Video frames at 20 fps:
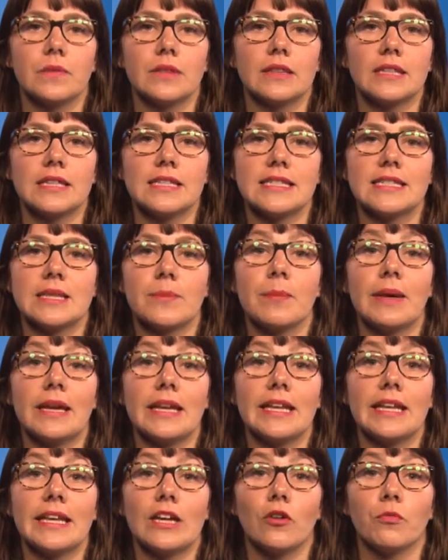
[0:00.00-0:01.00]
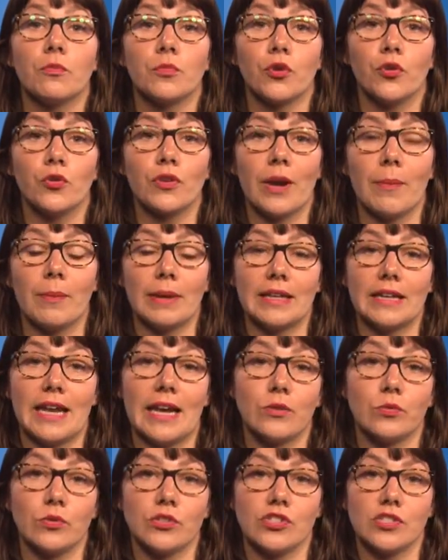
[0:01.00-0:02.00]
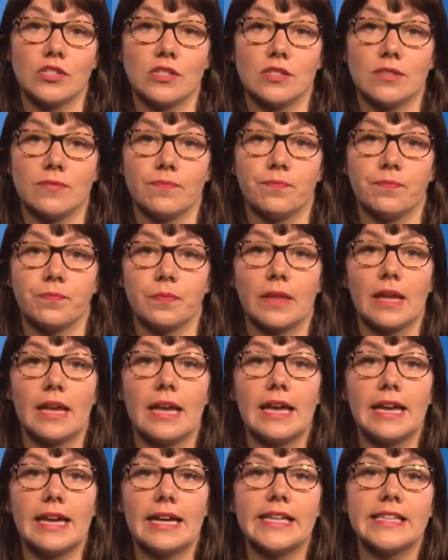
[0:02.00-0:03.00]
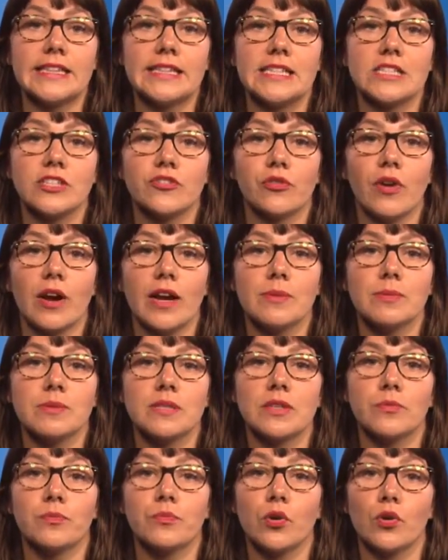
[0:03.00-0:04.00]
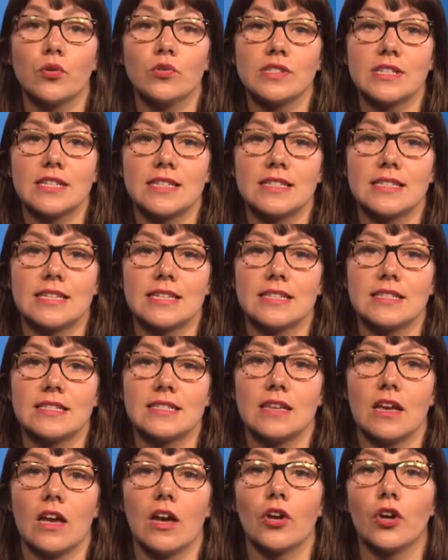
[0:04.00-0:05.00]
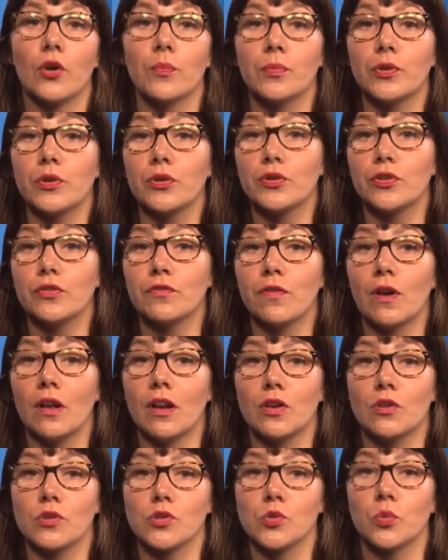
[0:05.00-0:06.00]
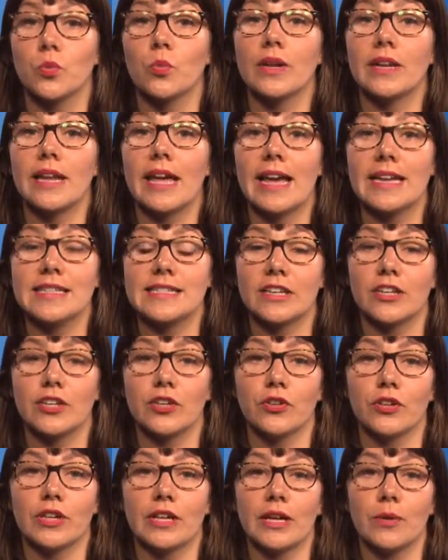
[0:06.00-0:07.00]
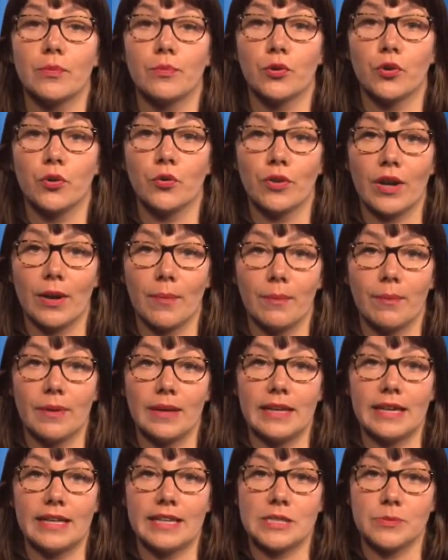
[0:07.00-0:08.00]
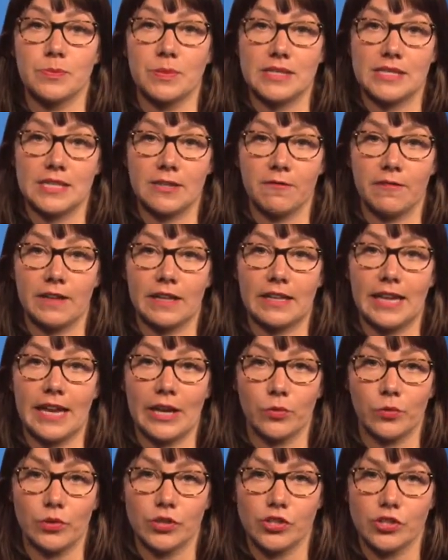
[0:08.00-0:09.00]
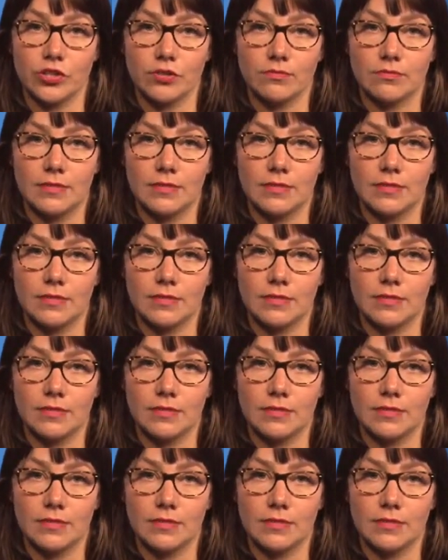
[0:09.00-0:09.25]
This is the meaning of programming languages. It describes the processes a computer follows when executing a program in a specific language.